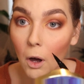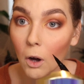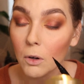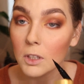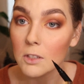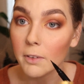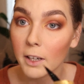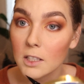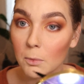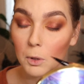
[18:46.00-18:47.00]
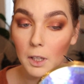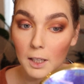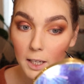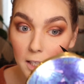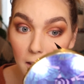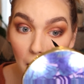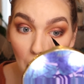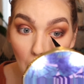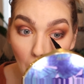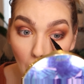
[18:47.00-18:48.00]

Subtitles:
Oh, it's flexible. I like that.